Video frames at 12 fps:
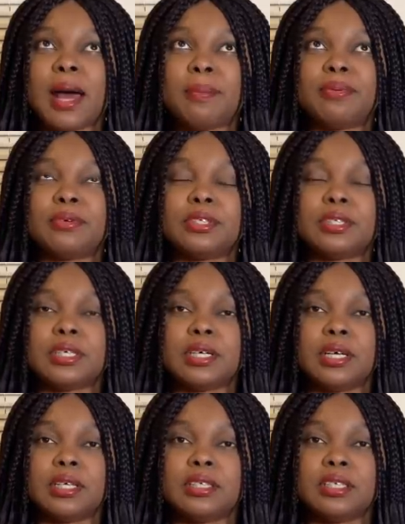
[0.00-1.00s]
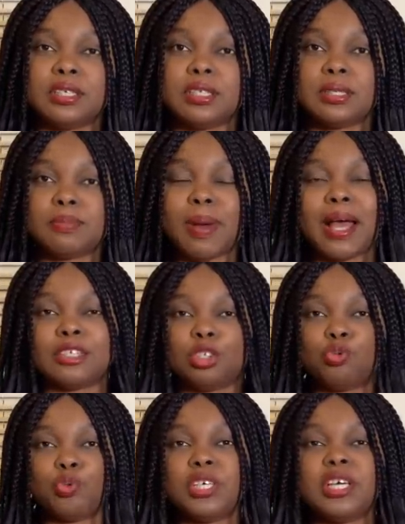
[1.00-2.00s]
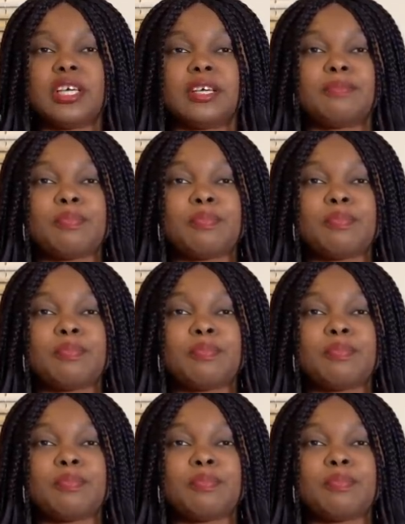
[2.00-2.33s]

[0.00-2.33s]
happened this past week,